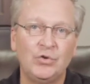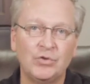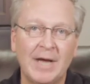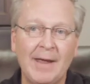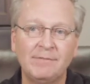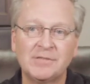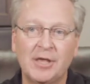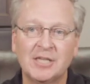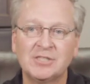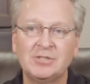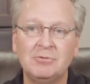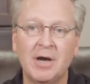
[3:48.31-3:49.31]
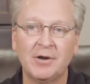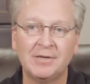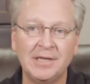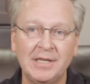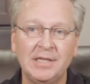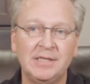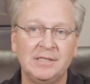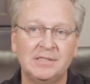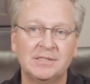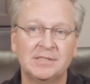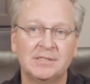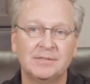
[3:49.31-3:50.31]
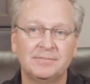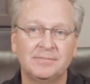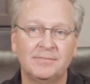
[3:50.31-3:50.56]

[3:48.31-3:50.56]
drives us to our knees.